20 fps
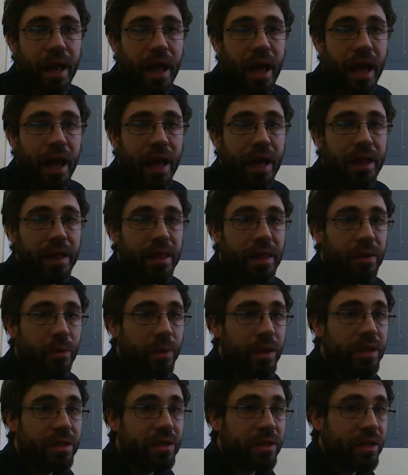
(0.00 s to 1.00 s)
and the
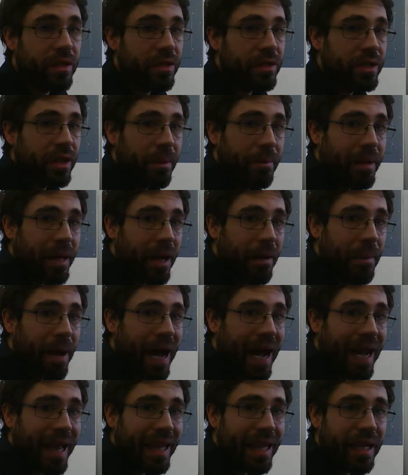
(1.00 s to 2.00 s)
whiskers can become
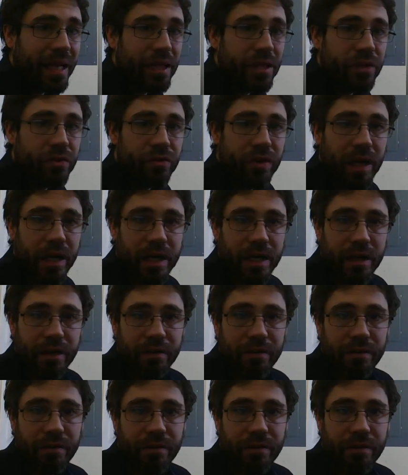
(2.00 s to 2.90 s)
highly instructive